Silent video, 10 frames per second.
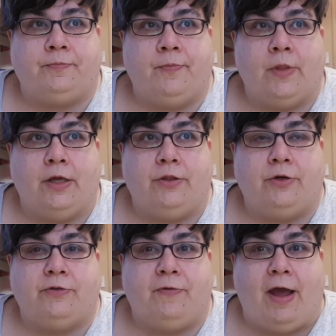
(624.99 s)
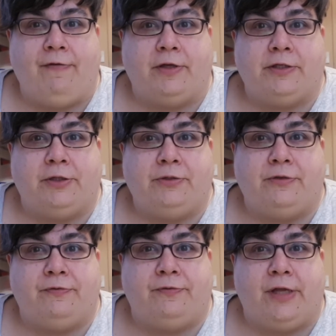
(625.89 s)
there's 5 exclusive
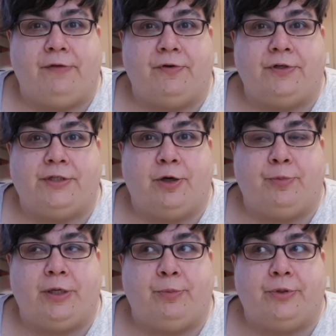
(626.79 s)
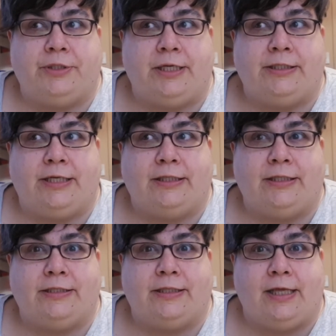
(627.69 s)
flavors that are being presented at this
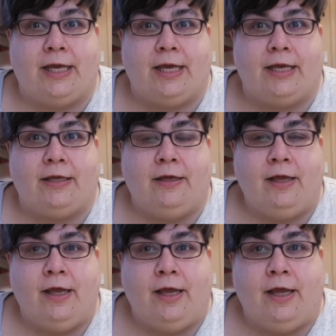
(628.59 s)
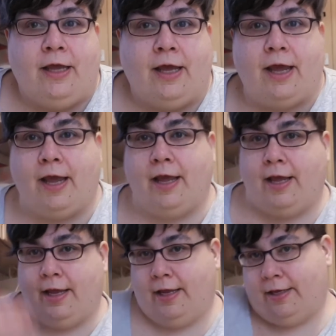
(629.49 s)
thing.
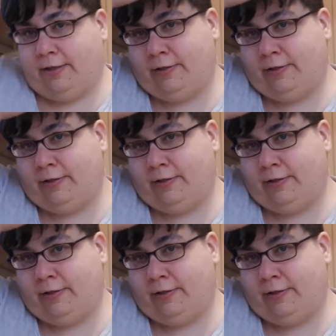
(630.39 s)
And,